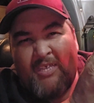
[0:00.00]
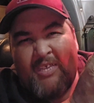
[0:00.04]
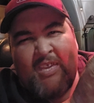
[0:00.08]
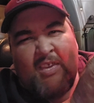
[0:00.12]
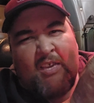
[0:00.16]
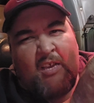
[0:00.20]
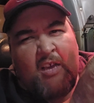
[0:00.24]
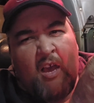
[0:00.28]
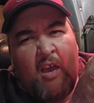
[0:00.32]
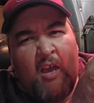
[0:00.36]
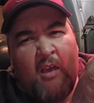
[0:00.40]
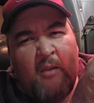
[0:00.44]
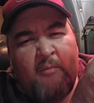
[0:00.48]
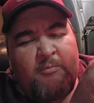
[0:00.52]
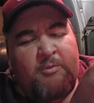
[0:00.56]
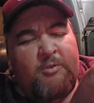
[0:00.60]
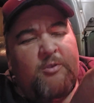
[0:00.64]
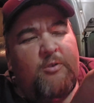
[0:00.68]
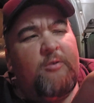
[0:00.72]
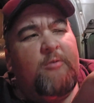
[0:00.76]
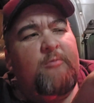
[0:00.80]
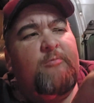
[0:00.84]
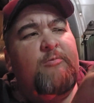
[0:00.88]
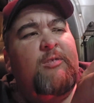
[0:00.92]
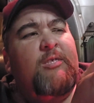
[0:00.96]
E-comms
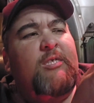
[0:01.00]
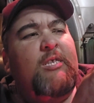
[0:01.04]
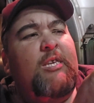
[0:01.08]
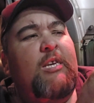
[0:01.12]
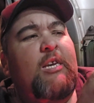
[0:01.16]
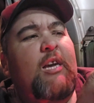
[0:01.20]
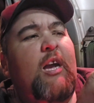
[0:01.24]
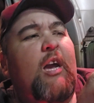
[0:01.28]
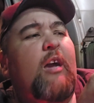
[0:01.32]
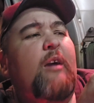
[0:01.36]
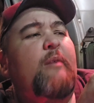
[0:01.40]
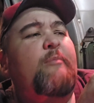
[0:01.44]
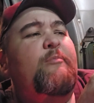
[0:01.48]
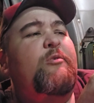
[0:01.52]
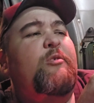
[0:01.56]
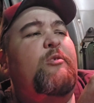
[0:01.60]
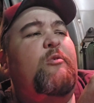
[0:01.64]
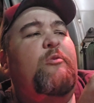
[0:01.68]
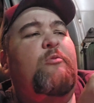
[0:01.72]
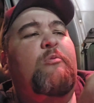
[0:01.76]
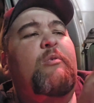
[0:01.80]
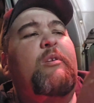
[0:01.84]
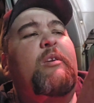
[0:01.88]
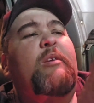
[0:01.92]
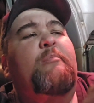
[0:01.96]
or C-comms or
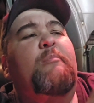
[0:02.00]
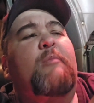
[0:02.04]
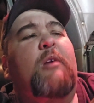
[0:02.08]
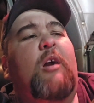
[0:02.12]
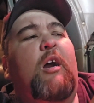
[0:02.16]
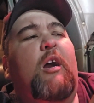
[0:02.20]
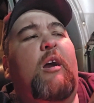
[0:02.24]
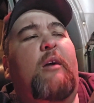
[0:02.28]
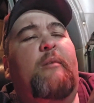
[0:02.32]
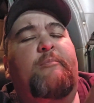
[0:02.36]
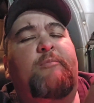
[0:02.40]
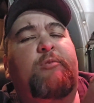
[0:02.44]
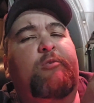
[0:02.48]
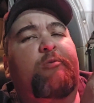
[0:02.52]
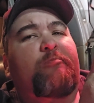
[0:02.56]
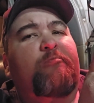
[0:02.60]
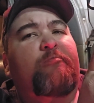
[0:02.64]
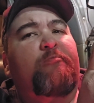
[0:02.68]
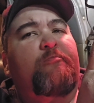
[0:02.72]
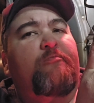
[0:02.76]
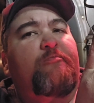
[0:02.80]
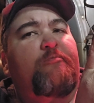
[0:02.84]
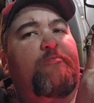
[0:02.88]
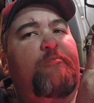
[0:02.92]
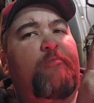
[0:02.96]
3M comms
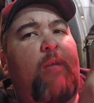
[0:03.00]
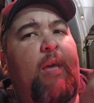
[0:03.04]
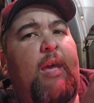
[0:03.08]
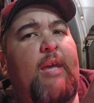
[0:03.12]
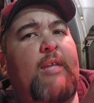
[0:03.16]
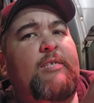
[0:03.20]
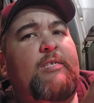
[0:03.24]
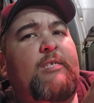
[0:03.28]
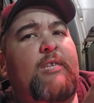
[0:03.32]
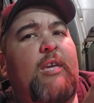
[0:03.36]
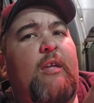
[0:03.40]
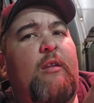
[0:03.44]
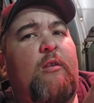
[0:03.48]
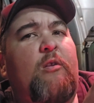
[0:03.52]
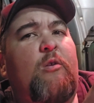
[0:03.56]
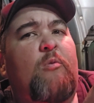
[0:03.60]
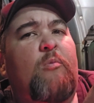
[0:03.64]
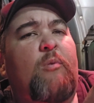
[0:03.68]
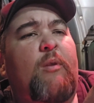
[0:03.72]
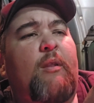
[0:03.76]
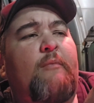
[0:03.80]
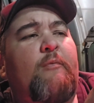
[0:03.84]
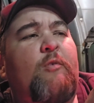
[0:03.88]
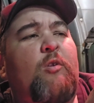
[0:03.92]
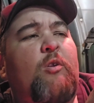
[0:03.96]
headset or
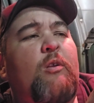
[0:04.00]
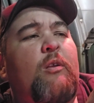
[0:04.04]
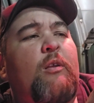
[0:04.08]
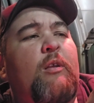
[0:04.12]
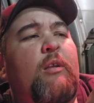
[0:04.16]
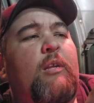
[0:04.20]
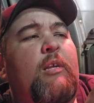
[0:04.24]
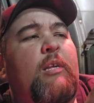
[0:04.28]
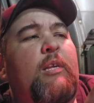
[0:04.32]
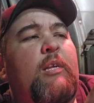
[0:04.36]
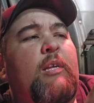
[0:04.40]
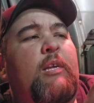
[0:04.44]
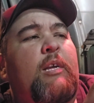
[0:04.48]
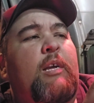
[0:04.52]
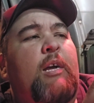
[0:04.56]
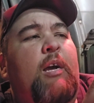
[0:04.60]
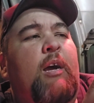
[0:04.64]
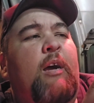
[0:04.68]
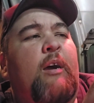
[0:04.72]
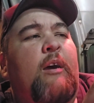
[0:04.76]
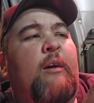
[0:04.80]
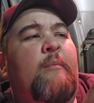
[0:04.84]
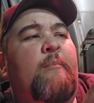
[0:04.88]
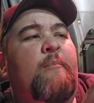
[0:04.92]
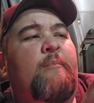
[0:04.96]
whatever
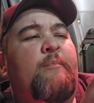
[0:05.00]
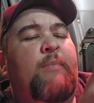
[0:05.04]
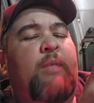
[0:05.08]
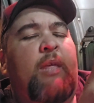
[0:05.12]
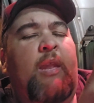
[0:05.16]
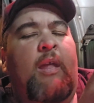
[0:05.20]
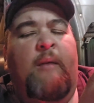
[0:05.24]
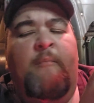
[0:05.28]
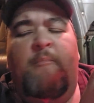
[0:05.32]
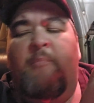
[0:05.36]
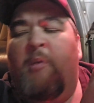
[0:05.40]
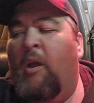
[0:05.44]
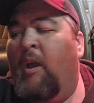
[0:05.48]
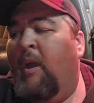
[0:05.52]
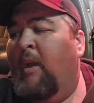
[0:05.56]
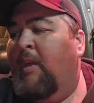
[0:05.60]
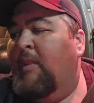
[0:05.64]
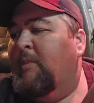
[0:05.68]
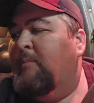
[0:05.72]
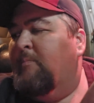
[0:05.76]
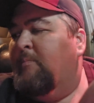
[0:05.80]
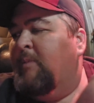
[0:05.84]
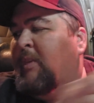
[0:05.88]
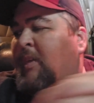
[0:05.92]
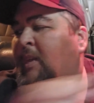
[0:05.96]
that I
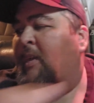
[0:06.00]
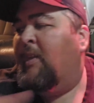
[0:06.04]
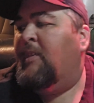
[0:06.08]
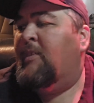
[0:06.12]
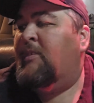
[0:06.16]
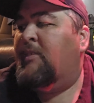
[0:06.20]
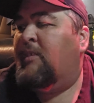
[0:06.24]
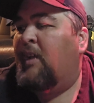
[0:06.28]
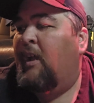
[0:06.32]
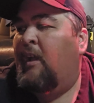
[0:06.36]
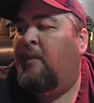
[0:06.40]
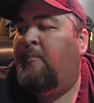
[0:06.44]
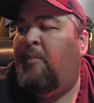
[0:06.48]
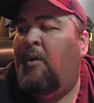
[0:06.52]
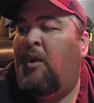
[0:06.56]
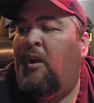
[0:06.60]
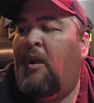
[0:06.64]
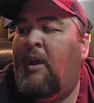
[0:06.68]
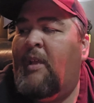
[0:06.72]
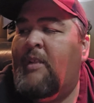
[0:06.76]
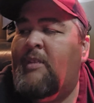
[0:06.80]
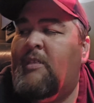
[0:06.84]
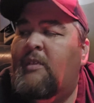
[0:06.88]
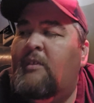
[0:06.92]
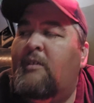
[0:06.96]
bought because I
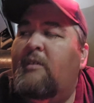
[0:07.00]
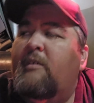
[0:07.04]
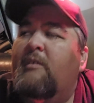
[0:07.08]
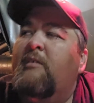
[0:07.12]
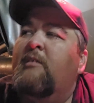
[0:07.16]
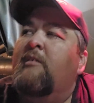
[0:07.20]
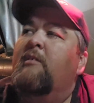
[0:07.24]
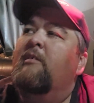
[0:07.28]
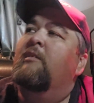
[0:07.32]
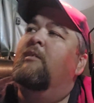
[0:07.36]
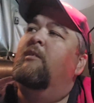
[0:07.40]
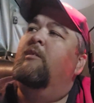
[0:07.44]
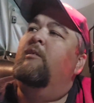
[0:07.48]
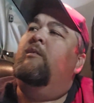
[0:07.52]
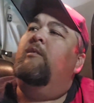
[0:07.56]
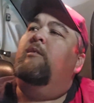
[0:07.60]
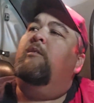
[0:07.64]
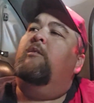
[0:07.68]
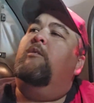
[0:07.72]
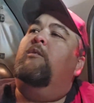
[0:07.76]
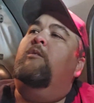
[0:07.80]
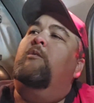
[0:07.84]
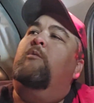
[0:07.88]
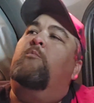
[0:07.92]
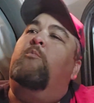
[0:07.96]
bought
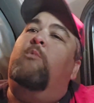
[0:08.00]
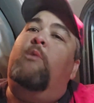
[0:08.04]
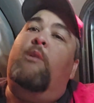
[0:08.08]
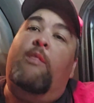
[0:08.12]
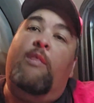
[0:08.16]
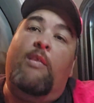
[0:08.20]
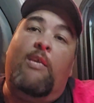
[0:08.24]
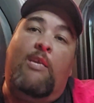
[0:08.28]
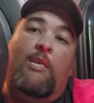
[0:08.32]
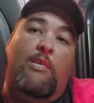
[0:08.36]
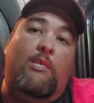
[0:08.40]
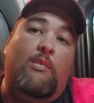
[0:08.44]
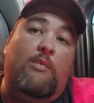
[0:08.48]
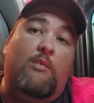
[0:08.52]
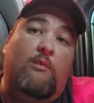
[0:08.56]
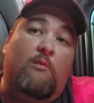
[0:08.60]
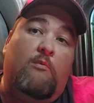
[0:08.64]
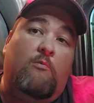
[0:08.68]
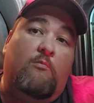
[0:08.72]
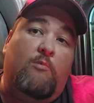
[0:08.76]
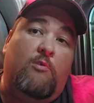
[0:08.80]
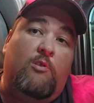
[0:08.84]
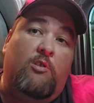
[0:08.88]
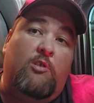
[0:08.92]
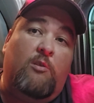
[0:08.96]
one of these,
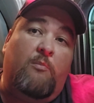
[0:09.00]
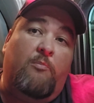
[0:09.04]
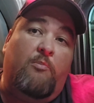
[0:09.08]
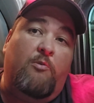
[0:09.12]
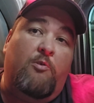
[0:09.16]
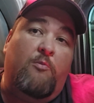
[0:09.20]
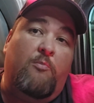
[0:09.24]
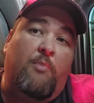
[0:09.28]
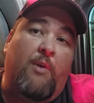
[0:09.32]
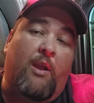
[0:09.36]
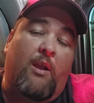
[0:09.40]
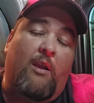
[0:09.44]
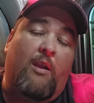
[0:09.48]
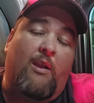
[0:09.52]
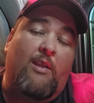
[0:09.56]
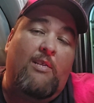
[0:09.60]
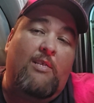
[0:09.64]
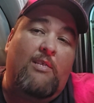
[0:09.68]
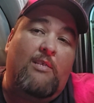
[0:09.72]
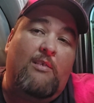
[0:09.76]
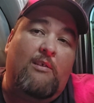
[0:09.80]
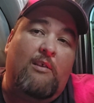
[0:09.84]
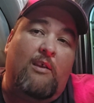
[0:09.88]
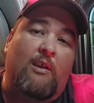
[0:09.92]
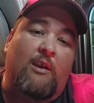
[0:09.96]
which is a
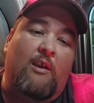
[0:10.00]
Blueparrot